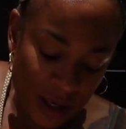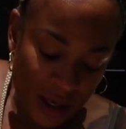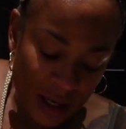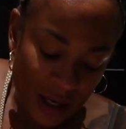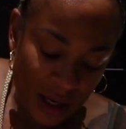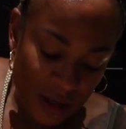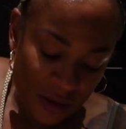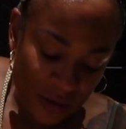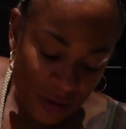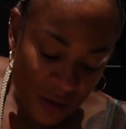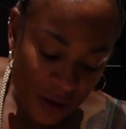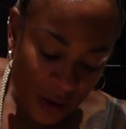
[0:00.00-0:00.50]

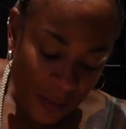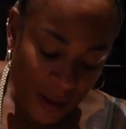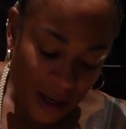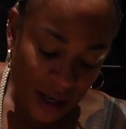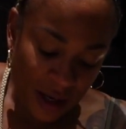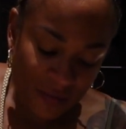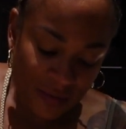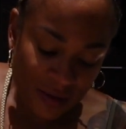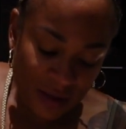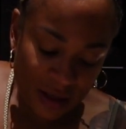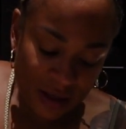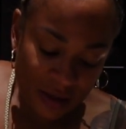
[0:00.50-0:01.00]
And you can go back
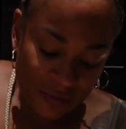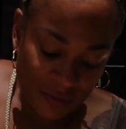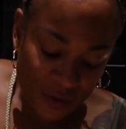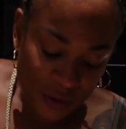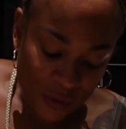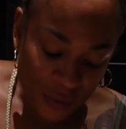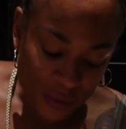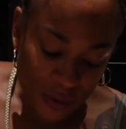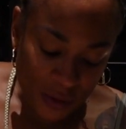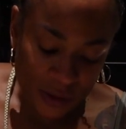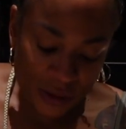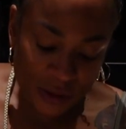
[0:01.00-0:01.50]
over that if
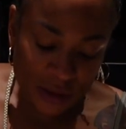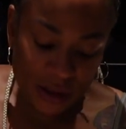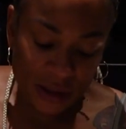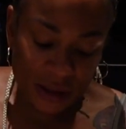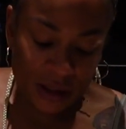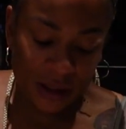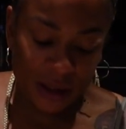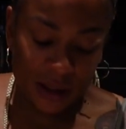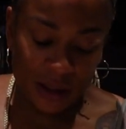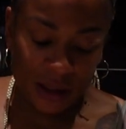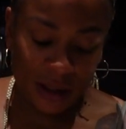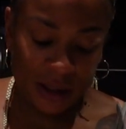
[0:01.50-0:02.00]
you want.
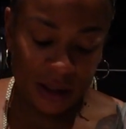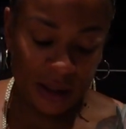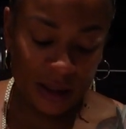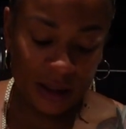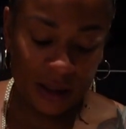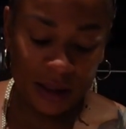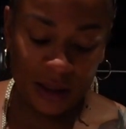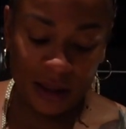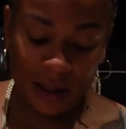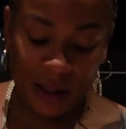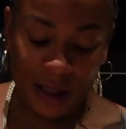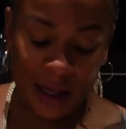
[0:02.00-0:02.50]

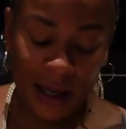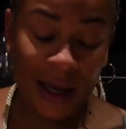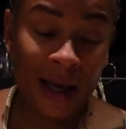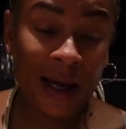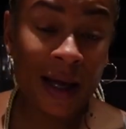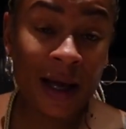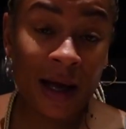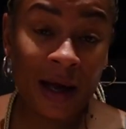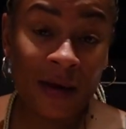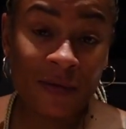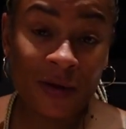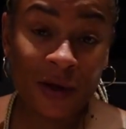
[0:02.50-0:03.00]
I
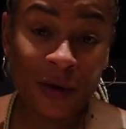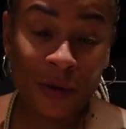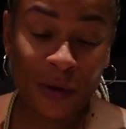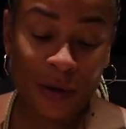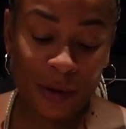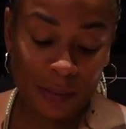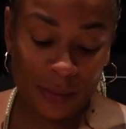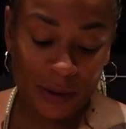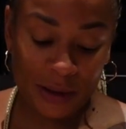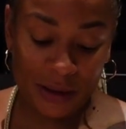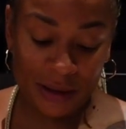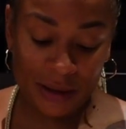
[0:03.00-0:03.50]
ain't having no
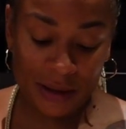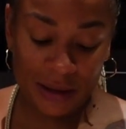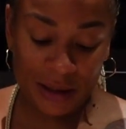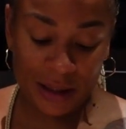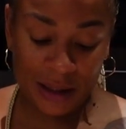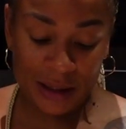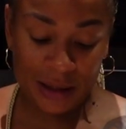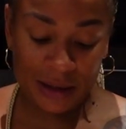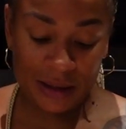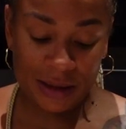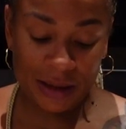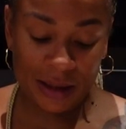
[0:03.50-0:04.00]
company
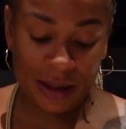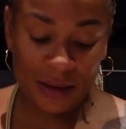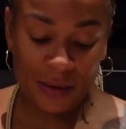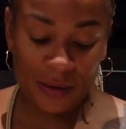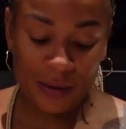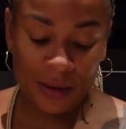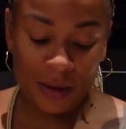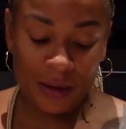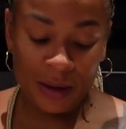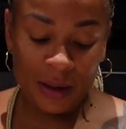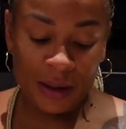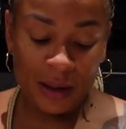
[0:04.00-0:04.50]
tonight, so
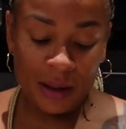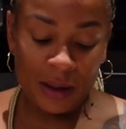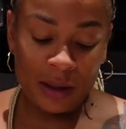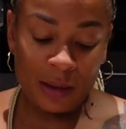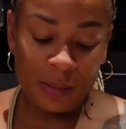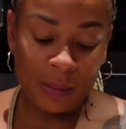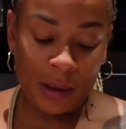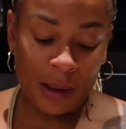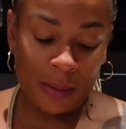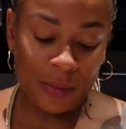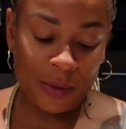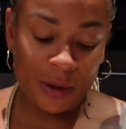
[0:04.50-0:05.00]

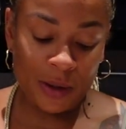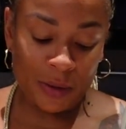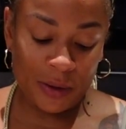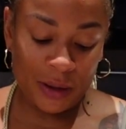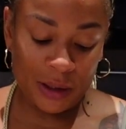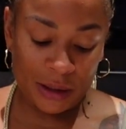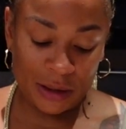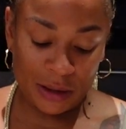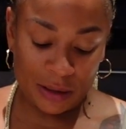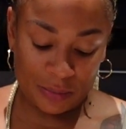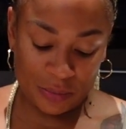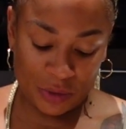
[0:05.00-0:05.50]
but we're gonna
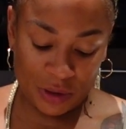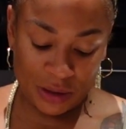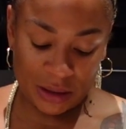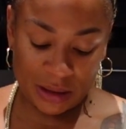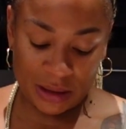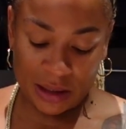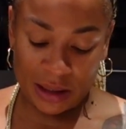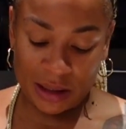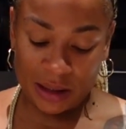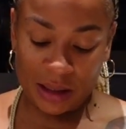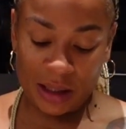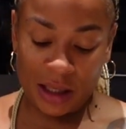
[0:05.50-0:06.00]
eat them just
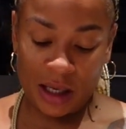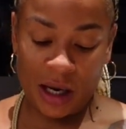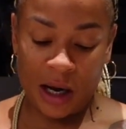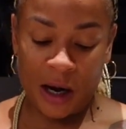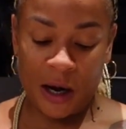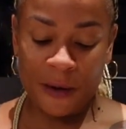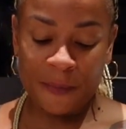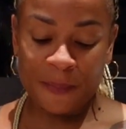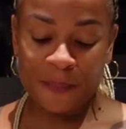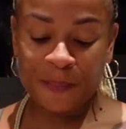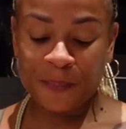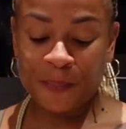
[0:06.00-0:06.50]
like they
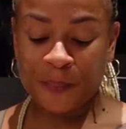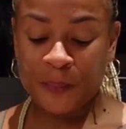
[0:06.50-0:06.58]
are.